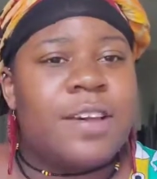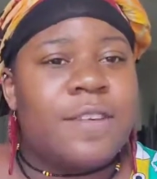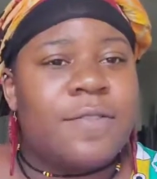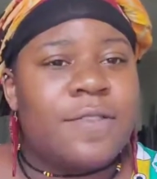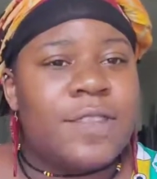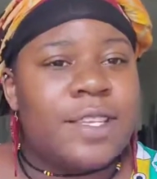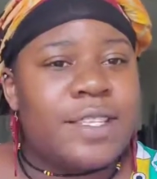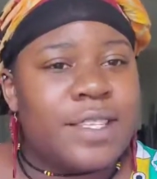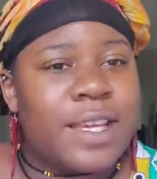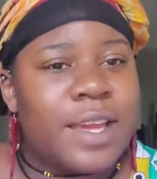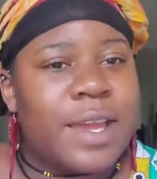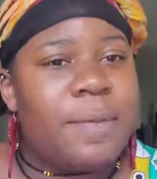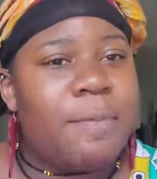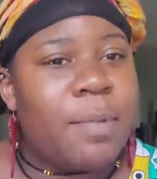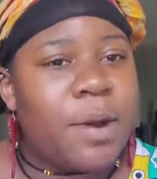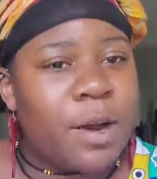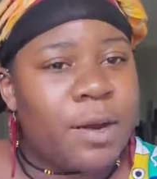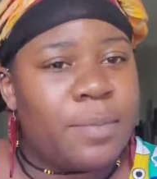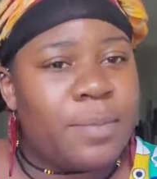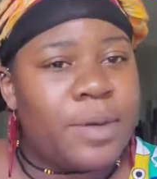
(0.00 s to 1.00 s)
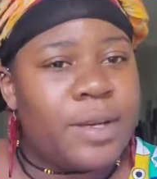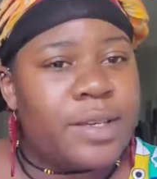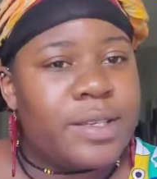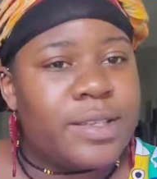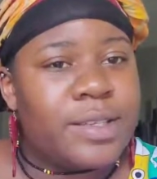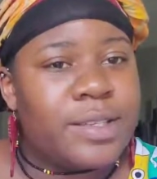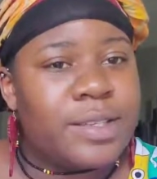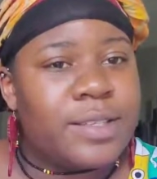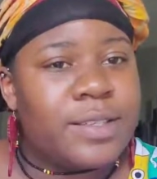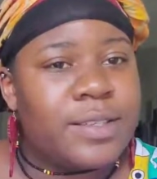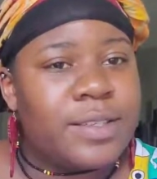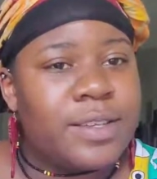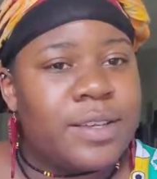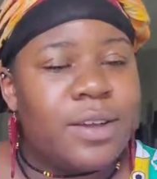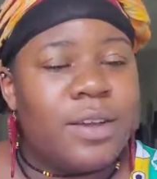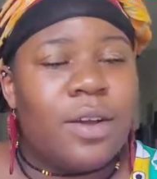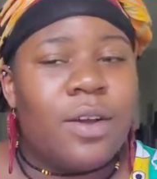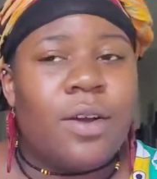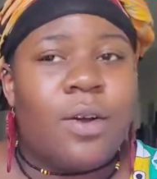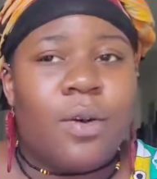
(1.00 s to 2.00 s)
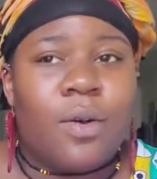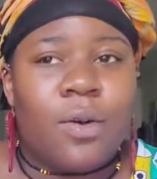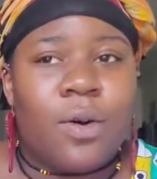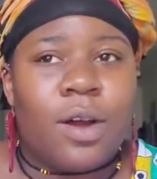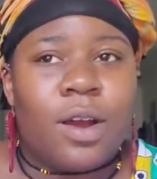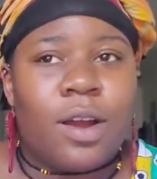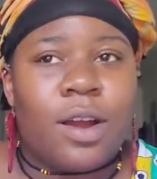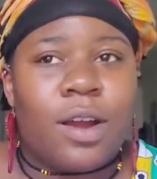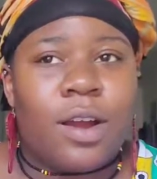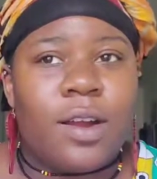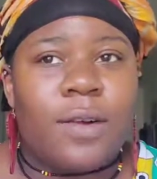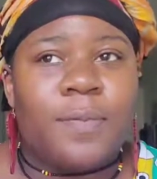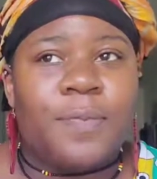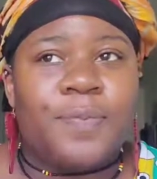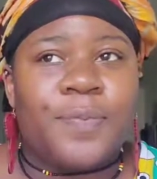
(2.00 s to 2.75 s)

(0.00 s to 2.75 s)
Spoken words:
of the same purpose, or